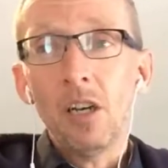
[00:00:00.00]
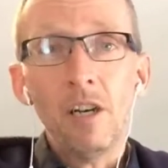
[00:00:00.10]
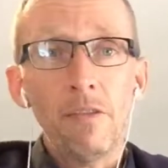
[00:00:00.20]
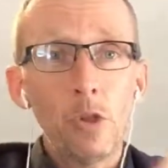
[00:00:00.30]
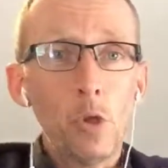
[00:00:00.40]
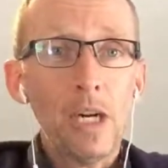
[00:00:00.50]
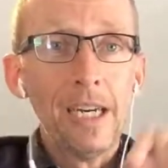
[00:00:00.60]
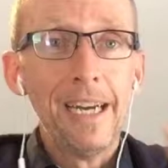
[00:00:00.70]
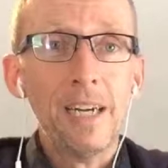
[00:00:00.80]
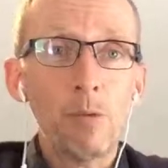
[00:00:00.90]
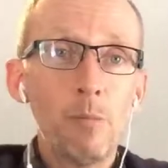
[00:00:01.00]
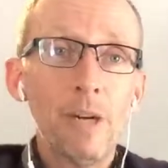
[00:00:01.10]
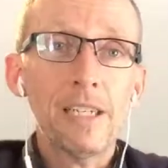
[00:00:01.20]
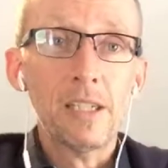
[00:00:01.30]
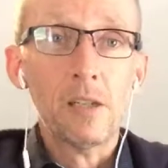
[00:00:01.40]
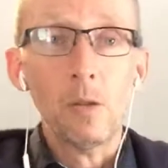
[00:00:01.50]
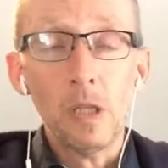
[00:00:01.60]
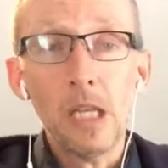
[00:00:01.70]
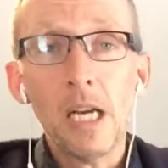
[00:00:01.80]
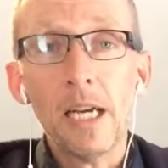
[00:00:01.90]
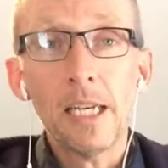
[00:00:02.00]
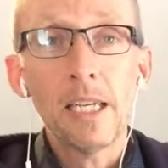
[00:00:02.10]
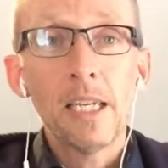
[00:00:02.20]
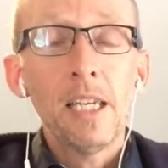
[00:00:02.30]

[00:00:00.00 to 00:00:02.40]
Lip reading: of the Trek hybrid bicycle line,